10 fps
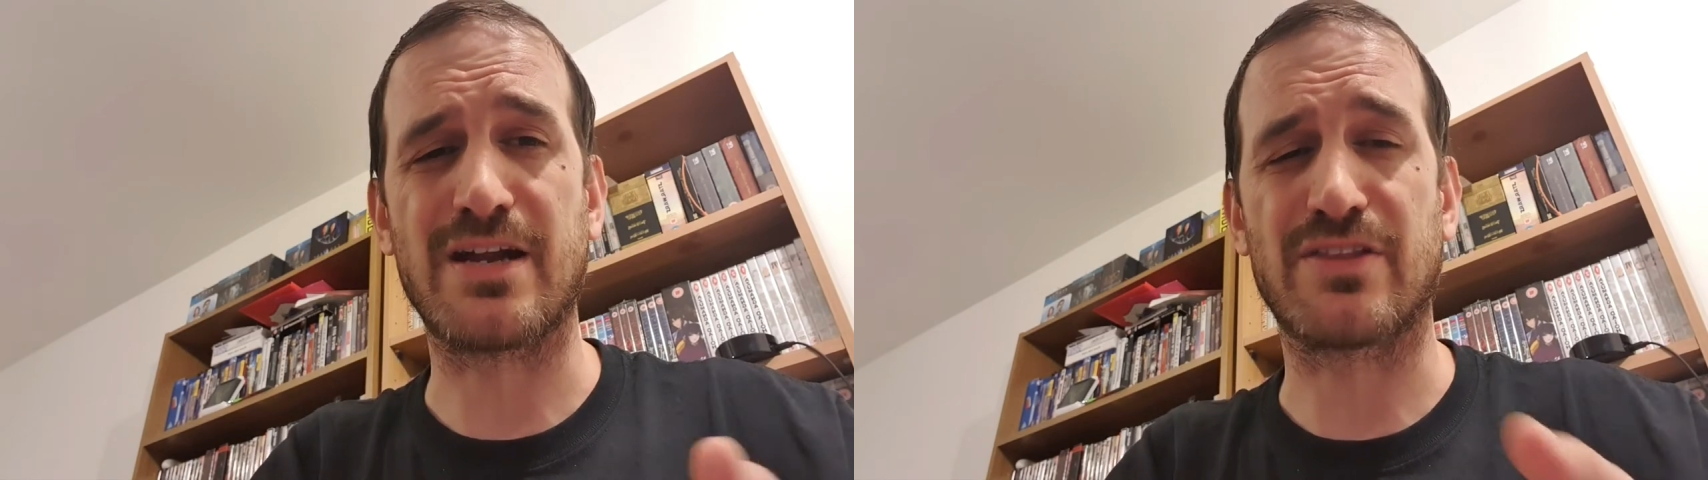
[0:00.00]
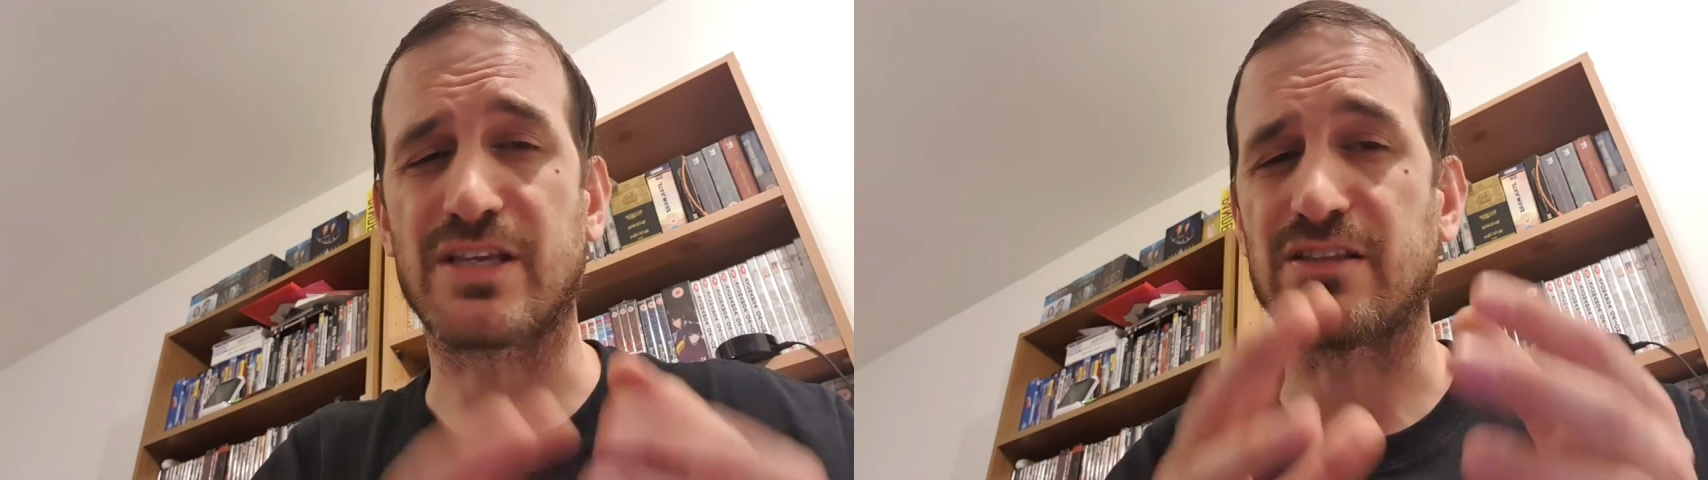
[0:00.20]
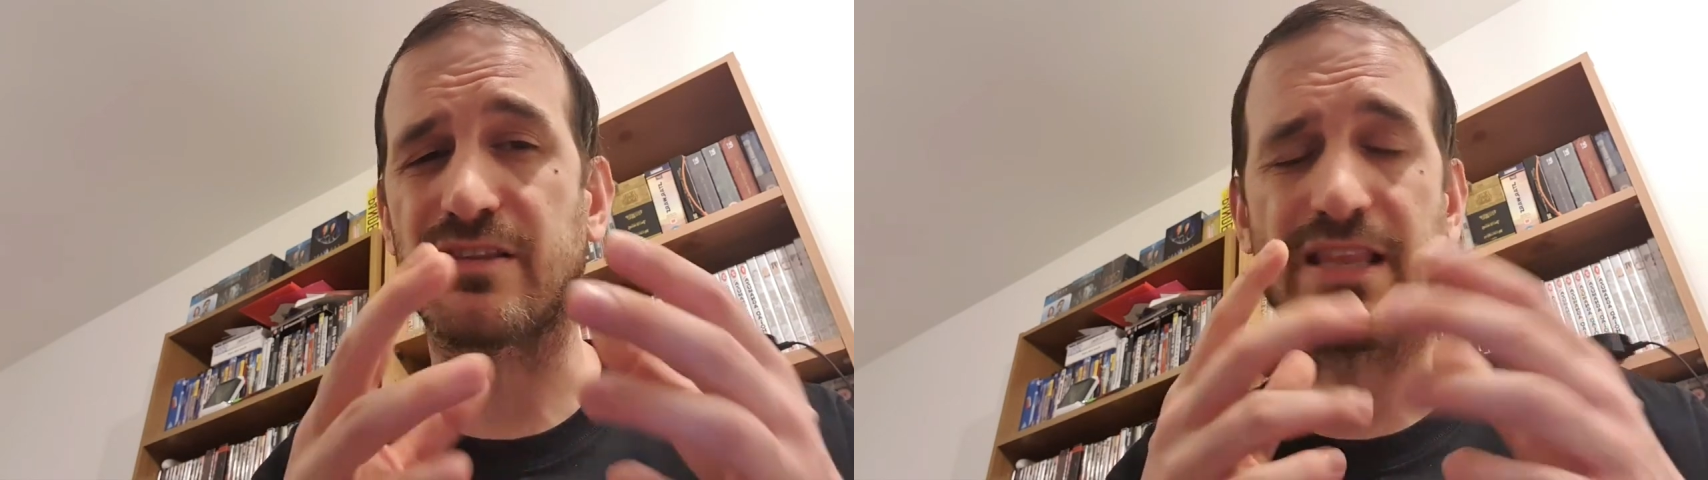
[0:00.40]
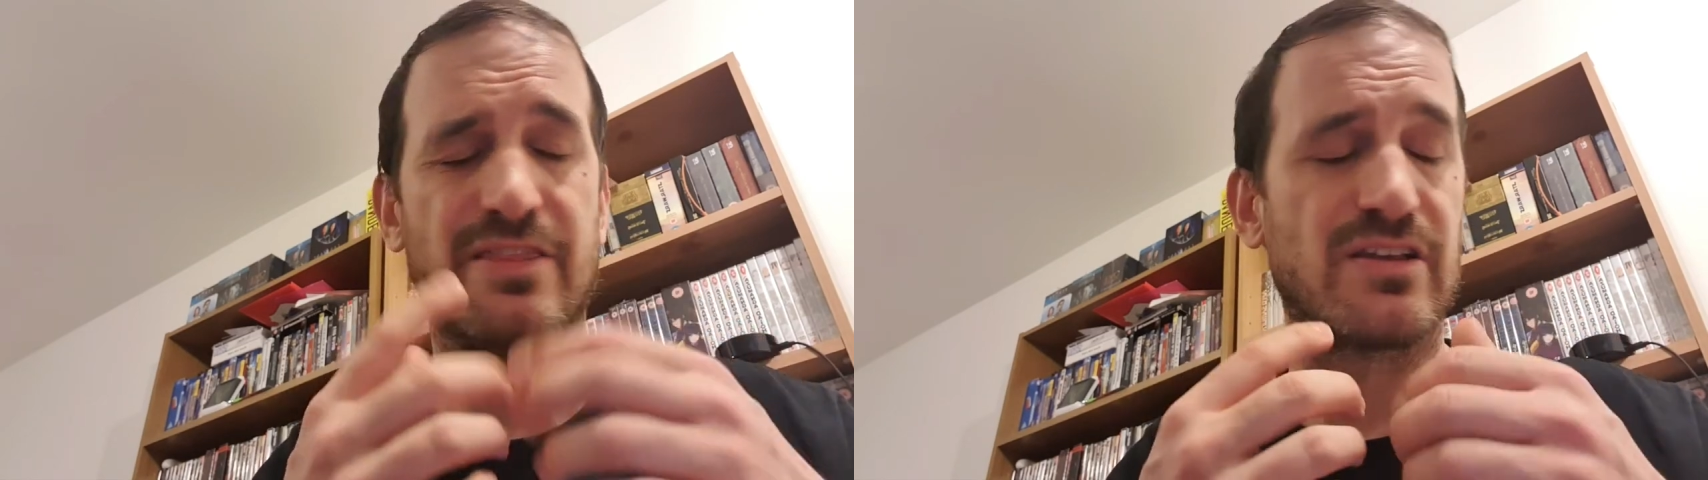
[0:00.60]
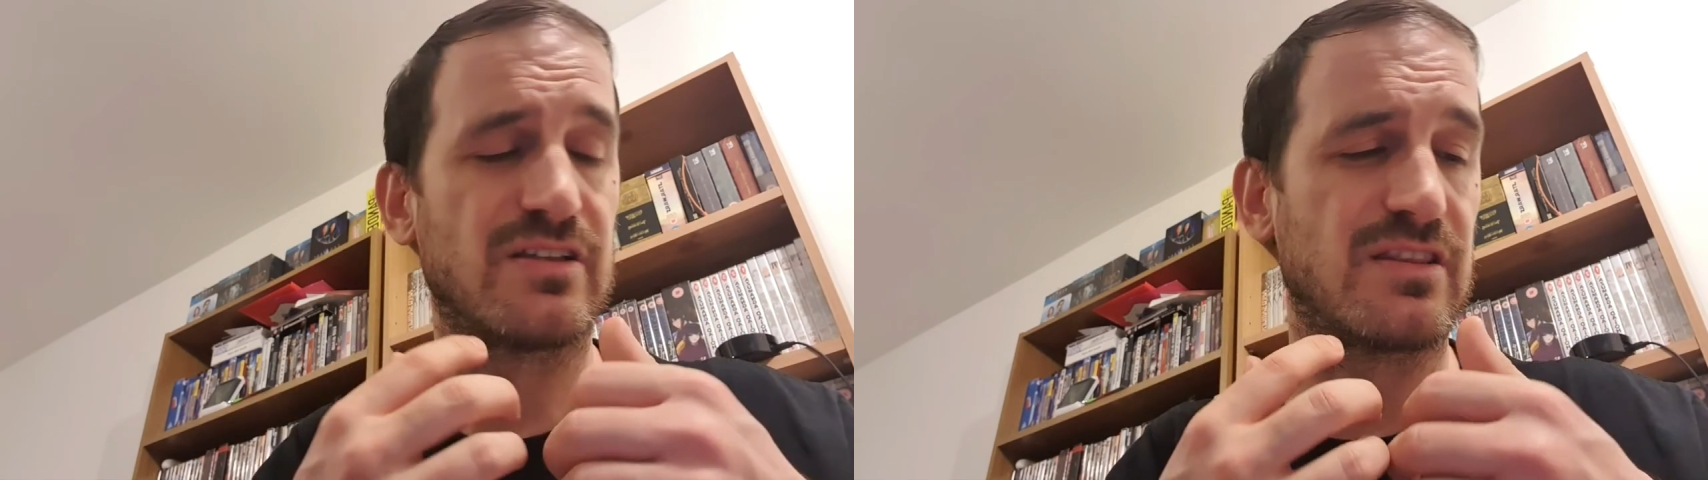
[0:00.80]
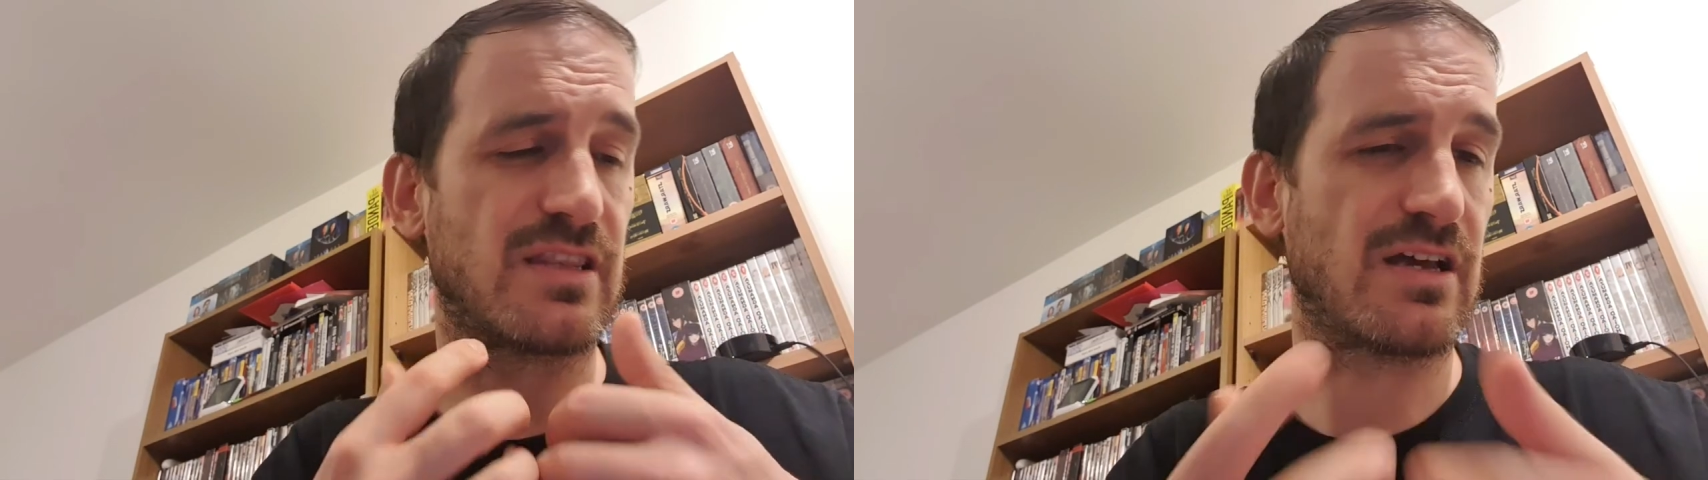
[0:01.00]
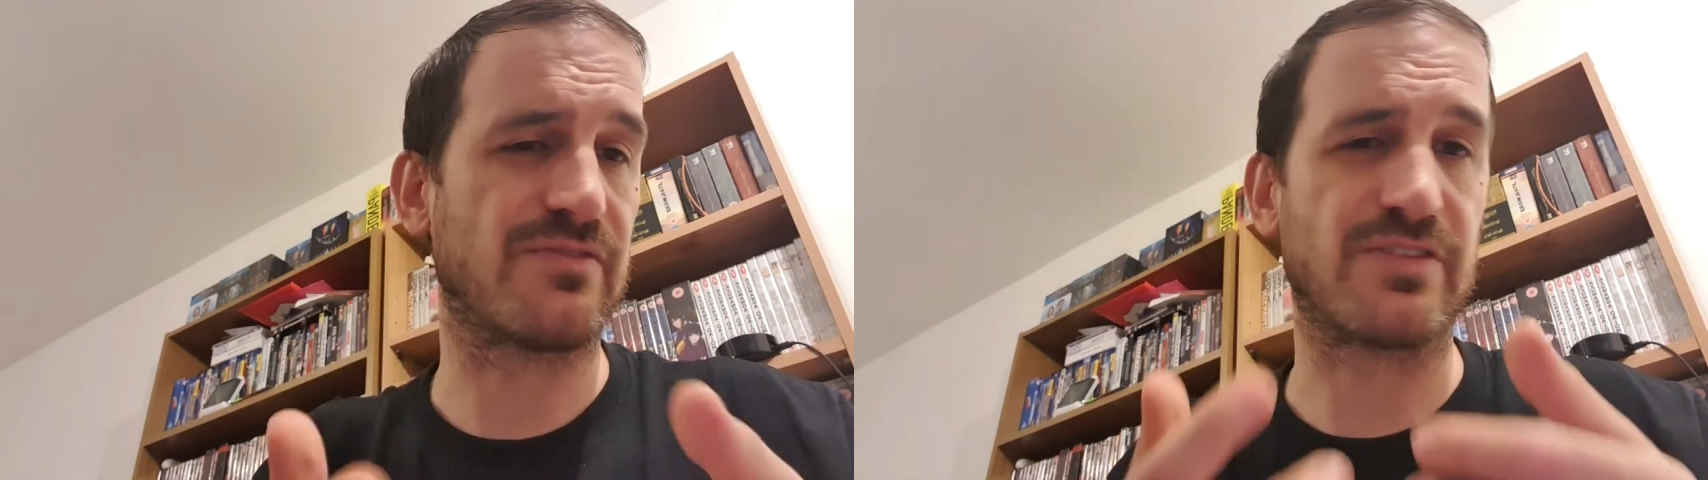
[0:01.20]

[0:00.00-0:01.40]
I think the love